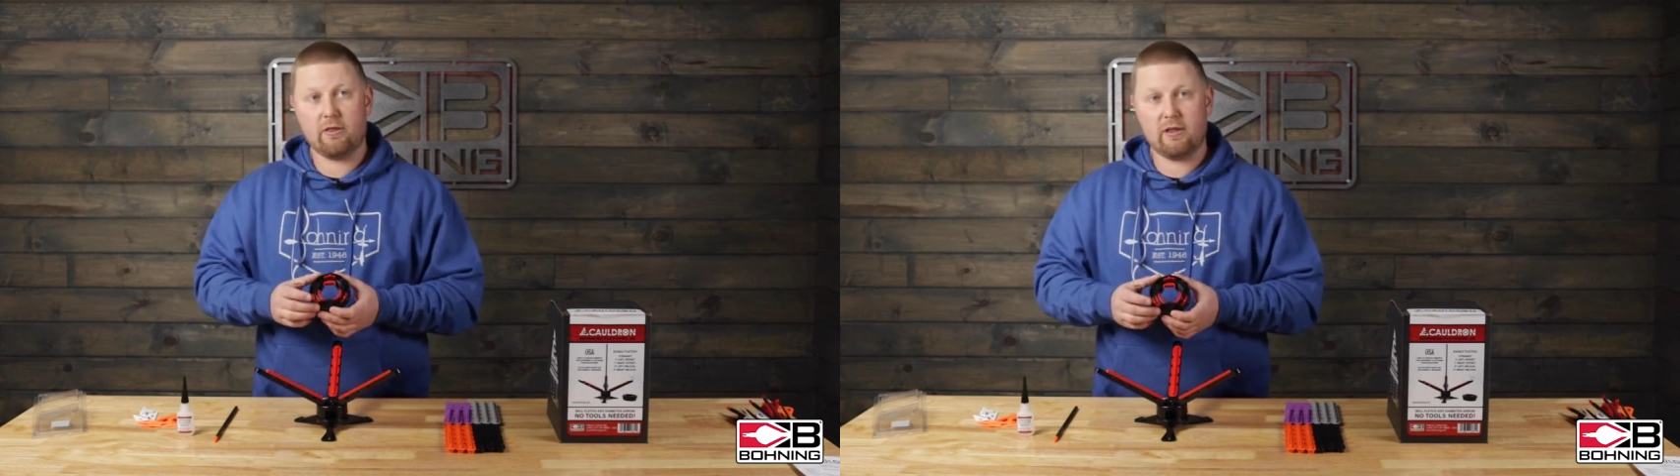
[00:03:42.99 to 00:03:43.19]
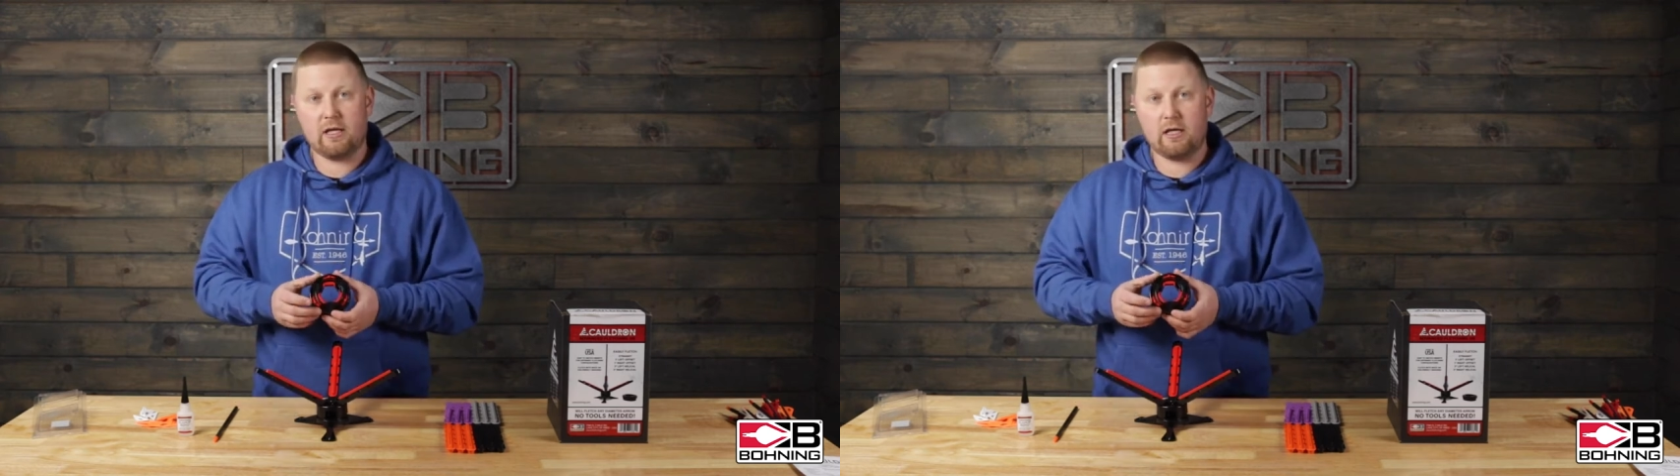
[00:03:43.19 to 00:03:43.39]

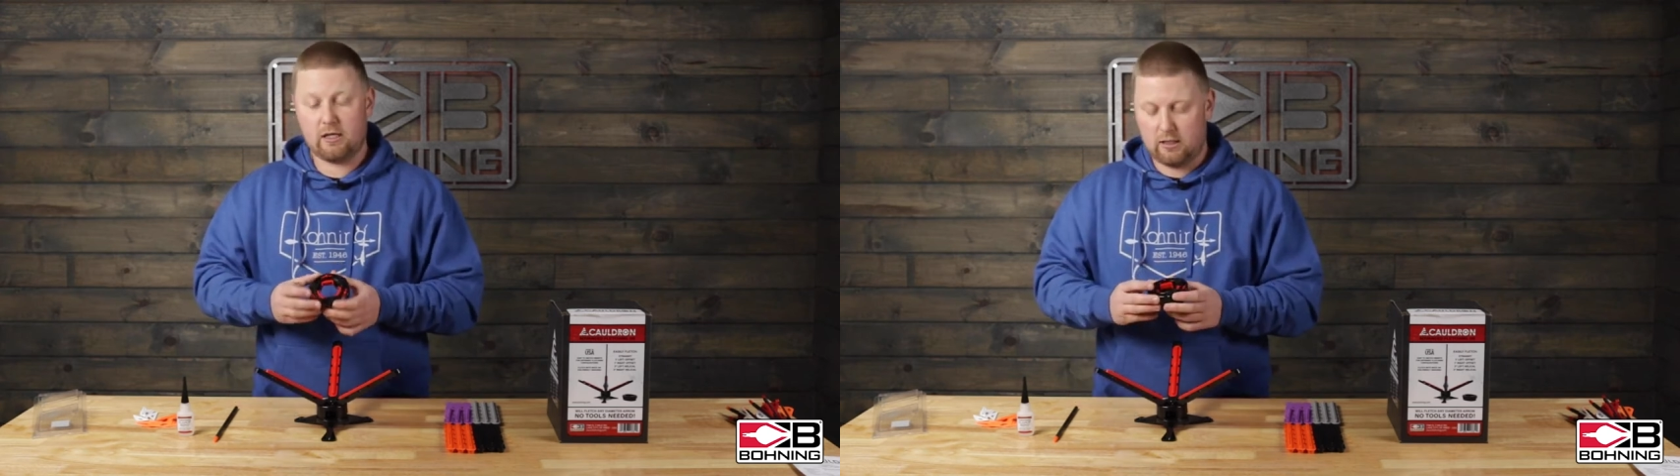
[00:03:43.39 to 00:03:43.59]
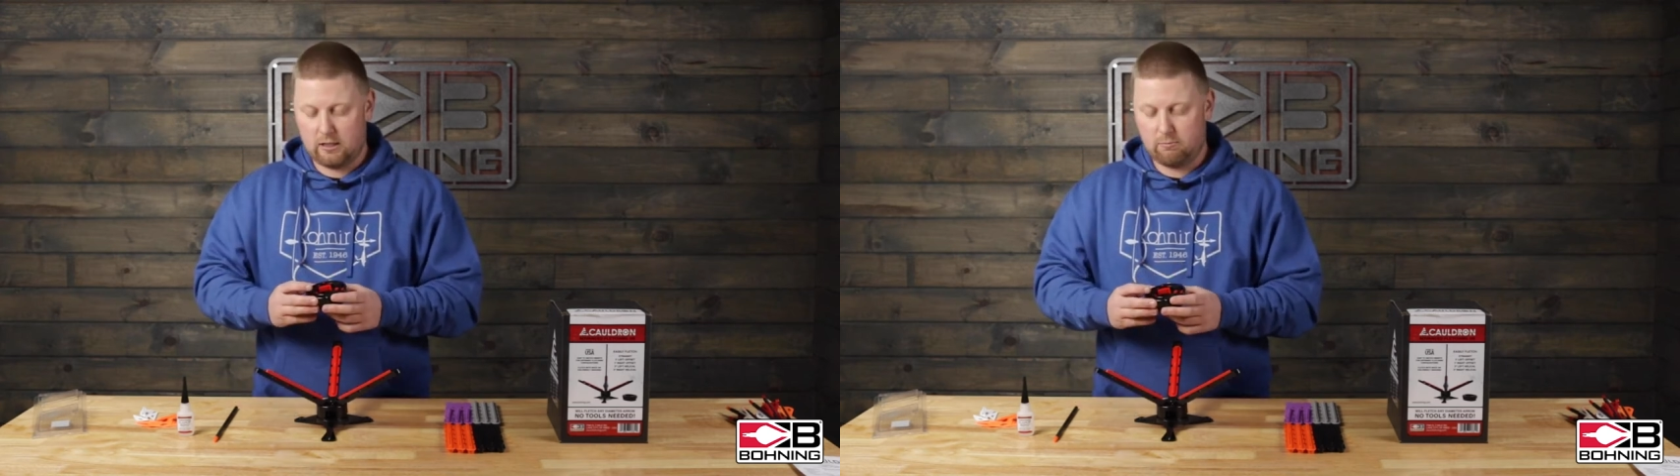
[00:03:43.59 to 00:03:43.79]

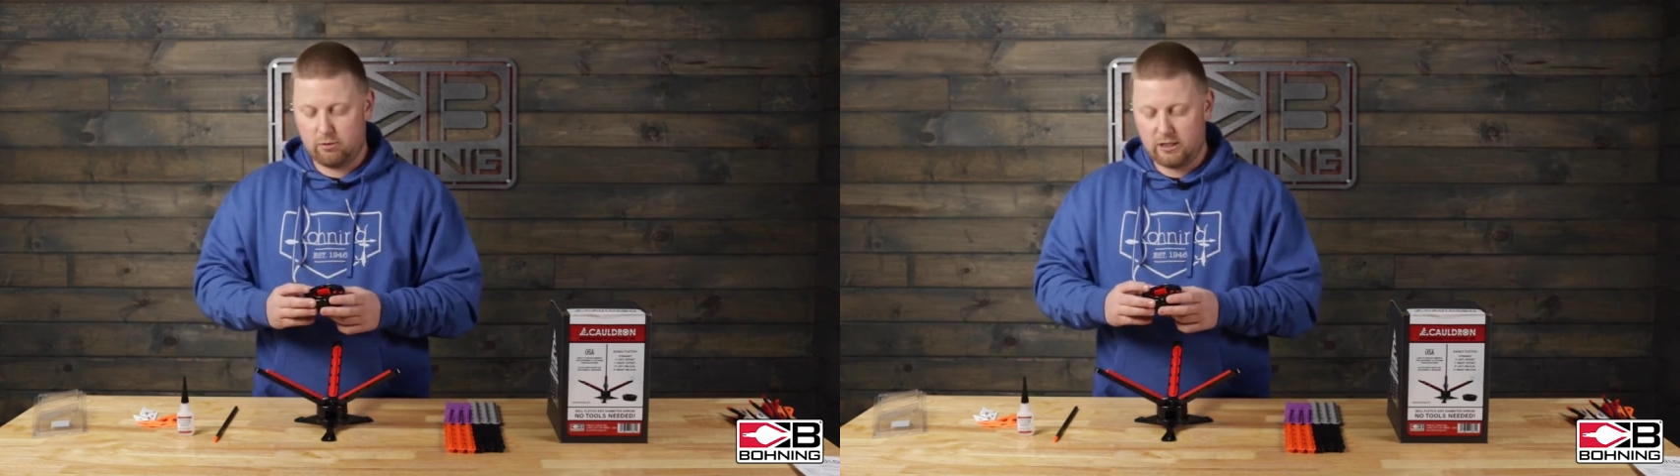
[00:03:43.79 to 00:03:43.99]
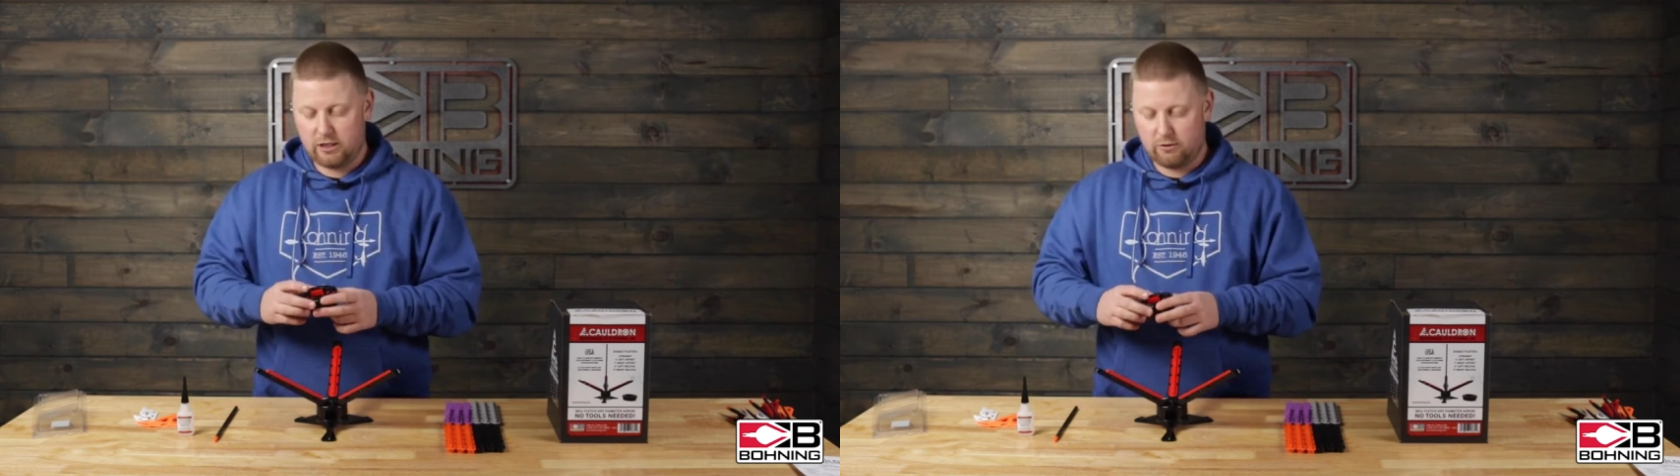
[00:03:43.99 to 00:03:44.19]
the
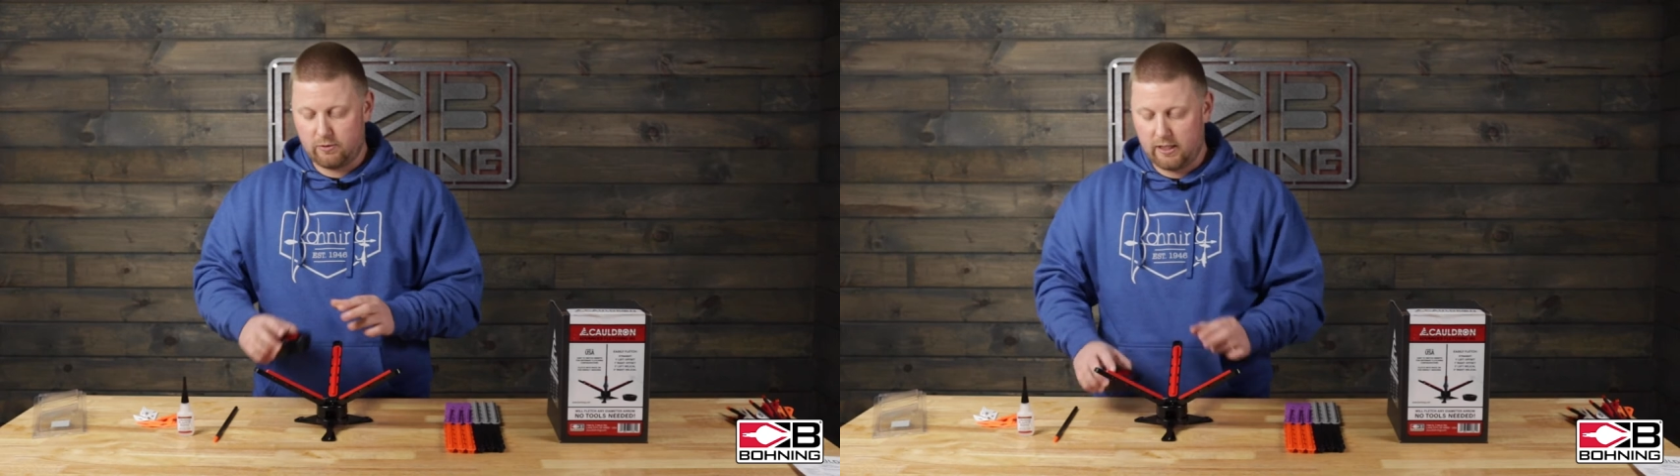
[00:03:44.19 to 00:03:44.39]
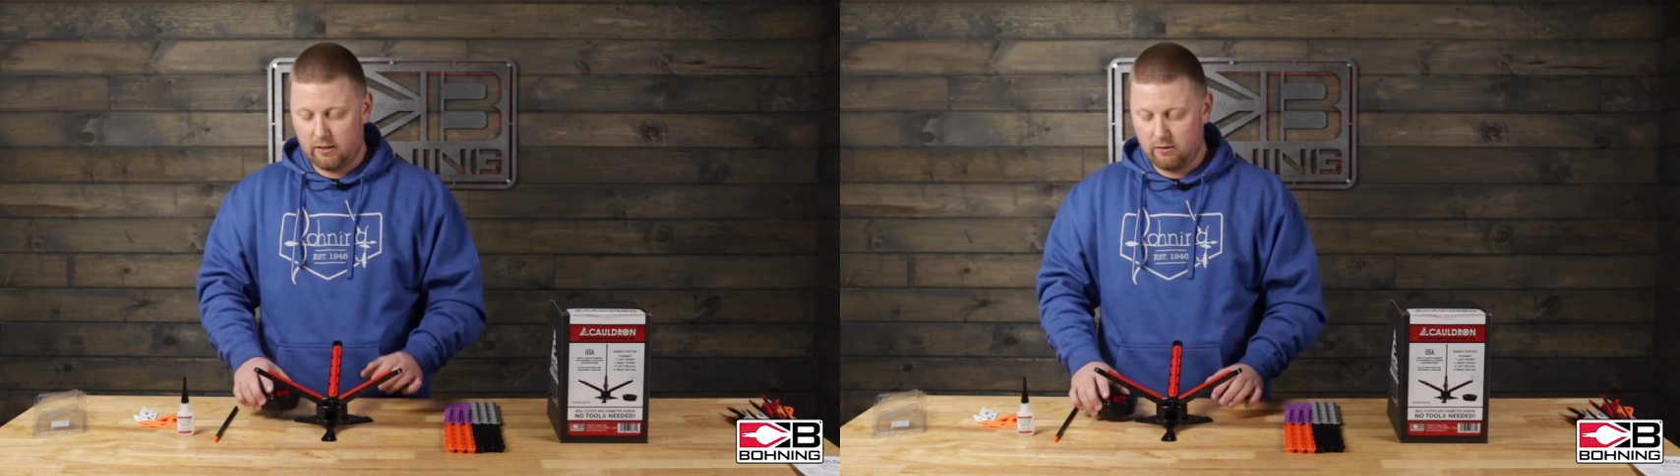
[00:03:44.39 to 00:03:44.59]
compression
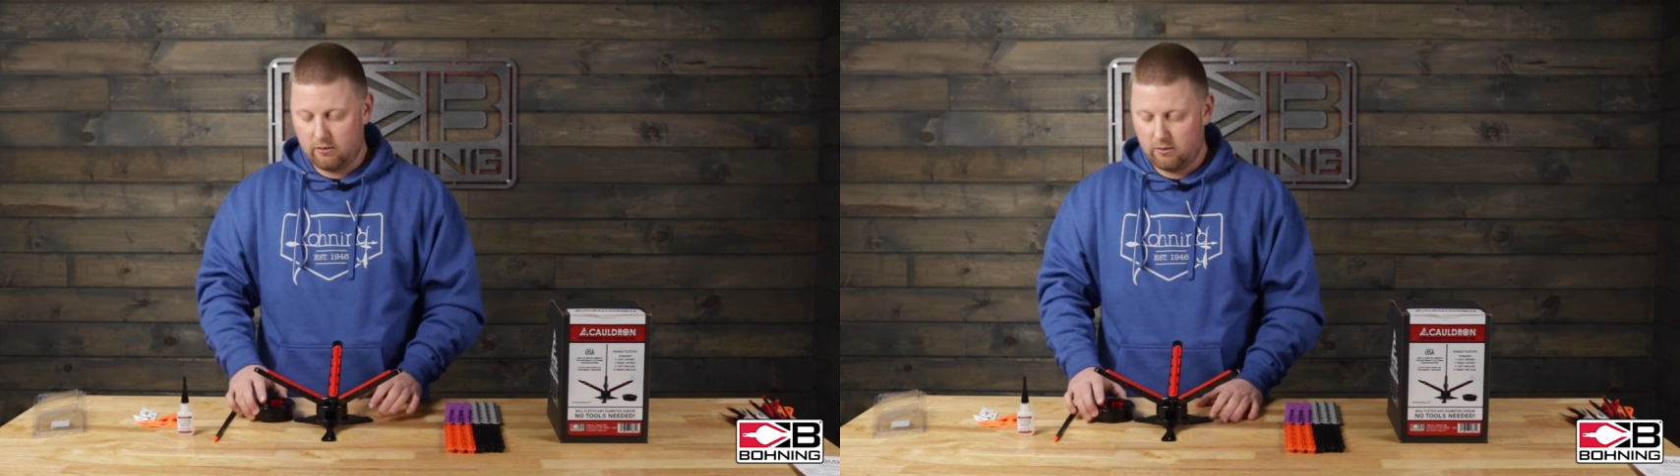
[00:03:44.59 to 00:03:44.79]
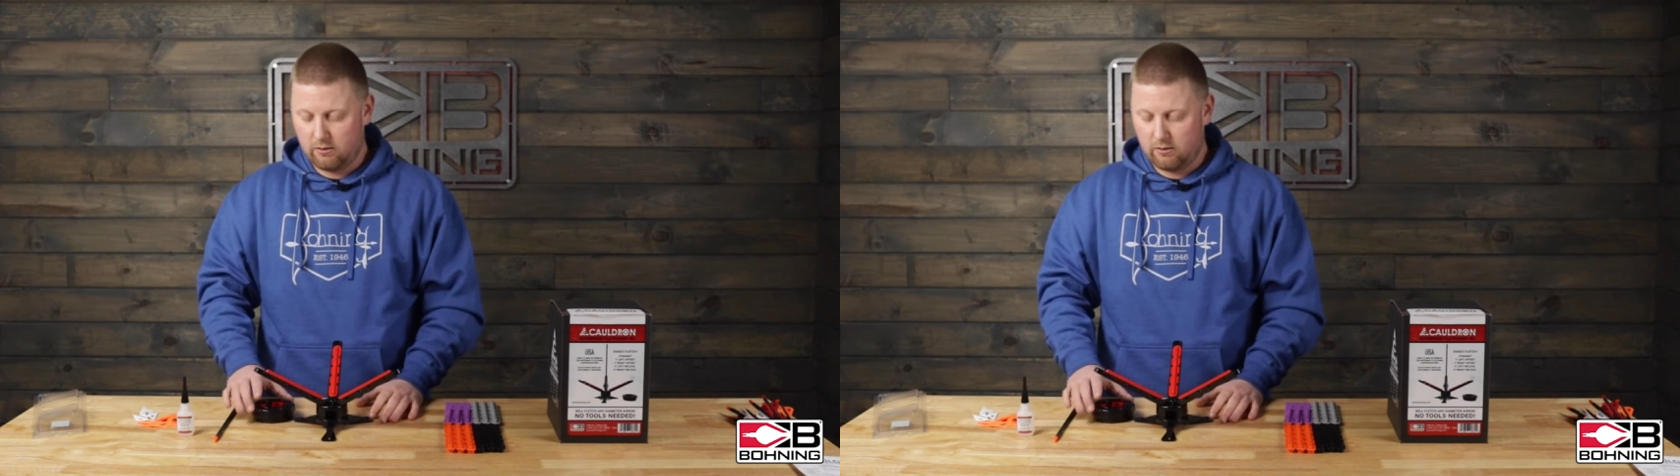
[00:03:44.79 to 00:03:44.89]
ring